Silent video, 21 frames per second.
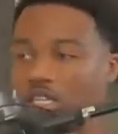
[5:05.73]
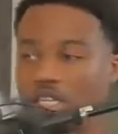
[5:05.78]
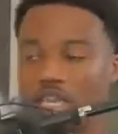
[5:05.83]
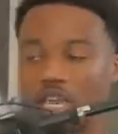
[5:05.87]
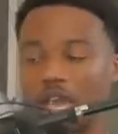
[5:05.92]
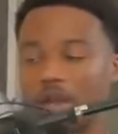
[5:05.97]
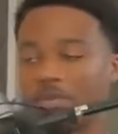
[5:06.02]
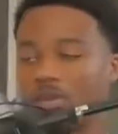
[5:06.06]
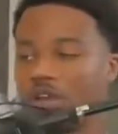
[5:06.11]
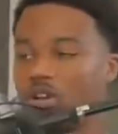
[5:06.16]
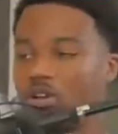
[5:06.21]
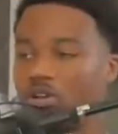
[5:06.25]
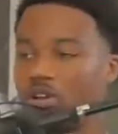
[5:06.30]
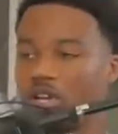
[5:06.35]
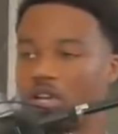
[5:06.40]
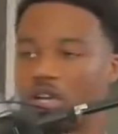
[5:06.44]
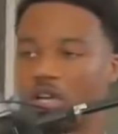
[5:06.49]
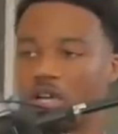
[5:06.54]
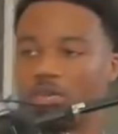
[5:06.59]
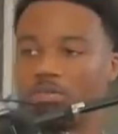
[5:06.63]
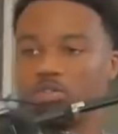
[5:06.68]
He had me on
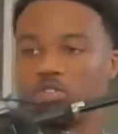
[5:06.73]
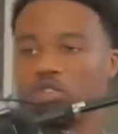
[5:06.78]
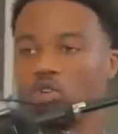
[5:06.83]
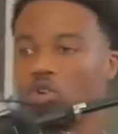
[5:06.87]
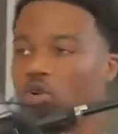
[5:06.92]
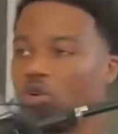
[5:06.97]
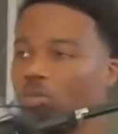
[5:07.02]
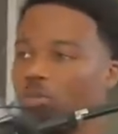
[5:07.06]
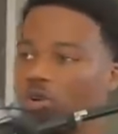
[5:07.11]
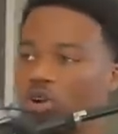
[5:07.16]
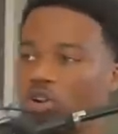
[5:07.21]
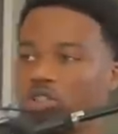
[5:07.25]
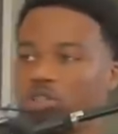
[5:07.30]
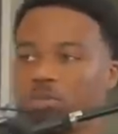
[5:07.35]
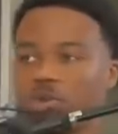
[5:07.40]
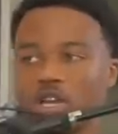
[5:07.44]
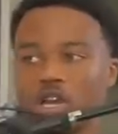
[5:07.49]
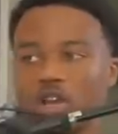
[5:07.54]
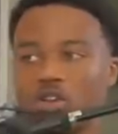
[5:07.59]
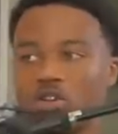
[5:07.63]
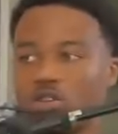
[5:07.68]
um tour with Post
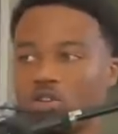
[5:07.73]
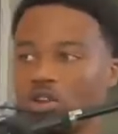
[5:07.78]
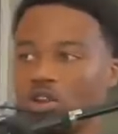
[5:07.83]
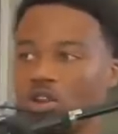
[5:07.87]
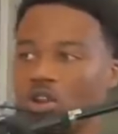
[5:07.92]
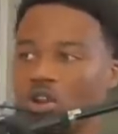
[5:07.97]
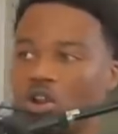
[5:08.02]
Malone.